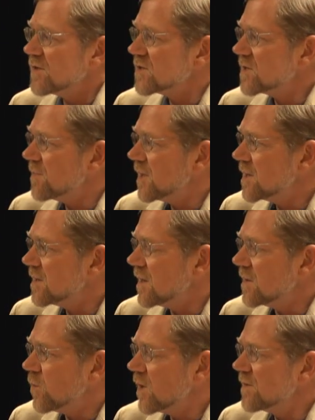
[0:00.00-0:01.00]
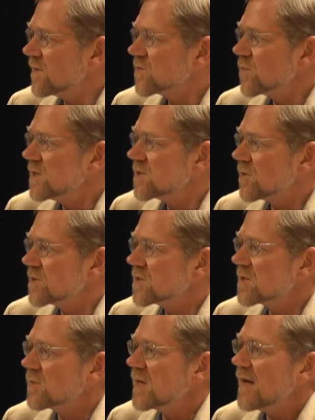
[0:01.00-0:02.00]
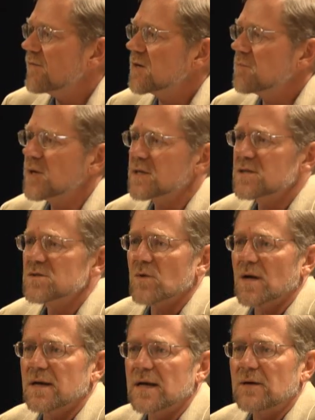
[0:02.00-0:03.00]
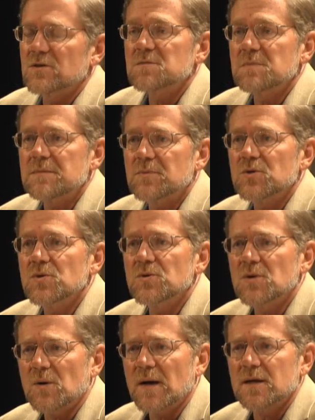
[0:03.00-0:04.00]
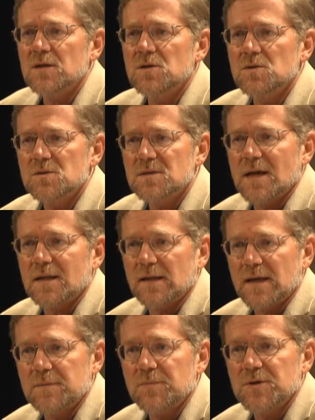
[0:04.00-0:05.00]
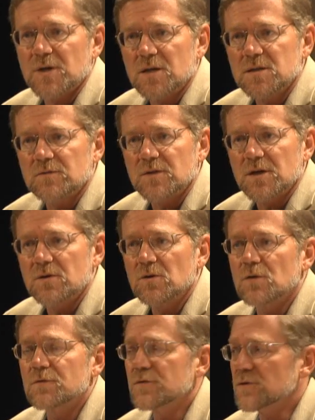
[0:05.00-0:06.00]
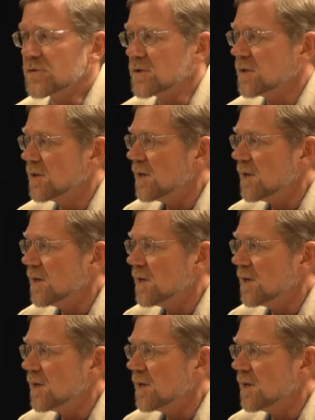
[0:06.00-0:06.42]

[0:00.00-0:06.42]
those abun- uh, one of those resources that we have in abundance right now is people who know how to use that land productively to grow food.